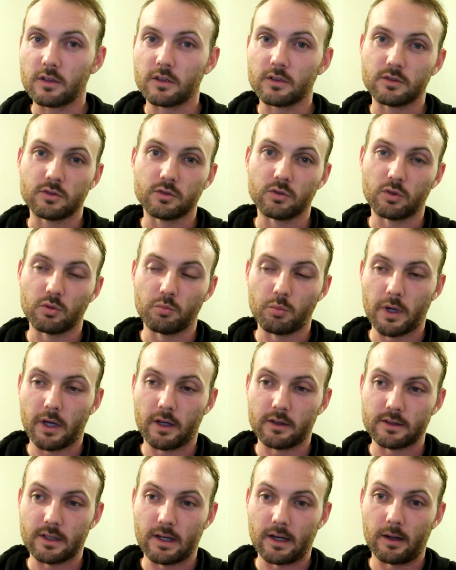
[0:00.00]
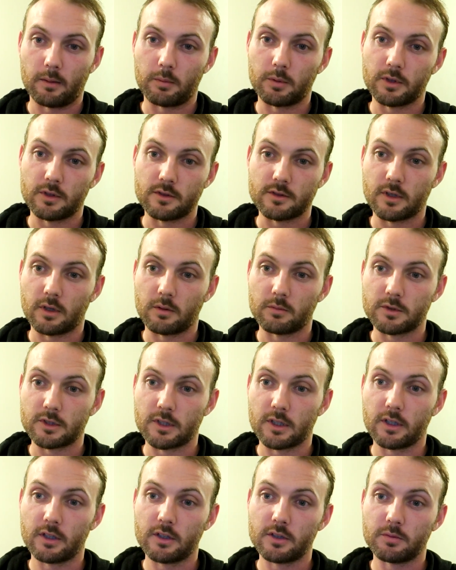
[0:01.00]
sort of bound to happen at some
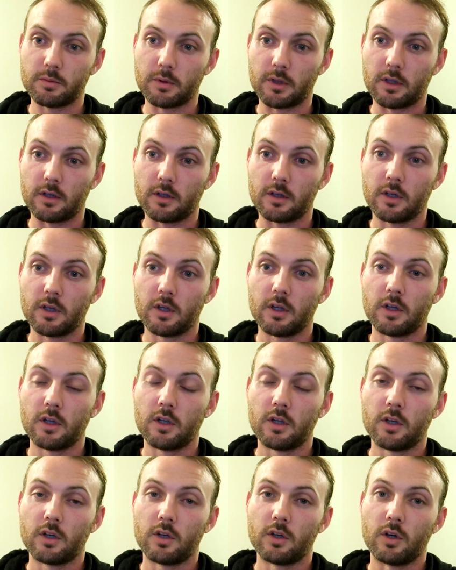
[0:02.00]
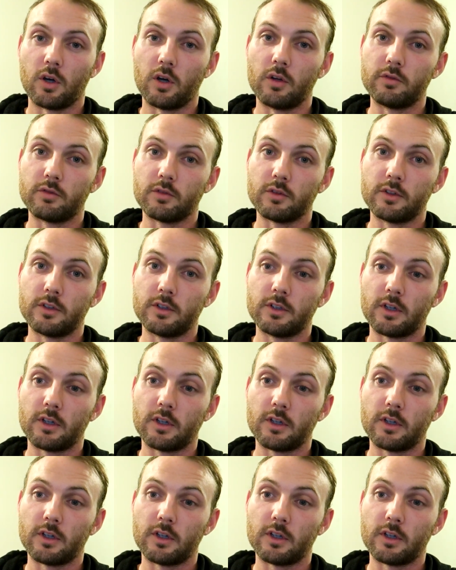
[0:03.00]
stage, but hopefully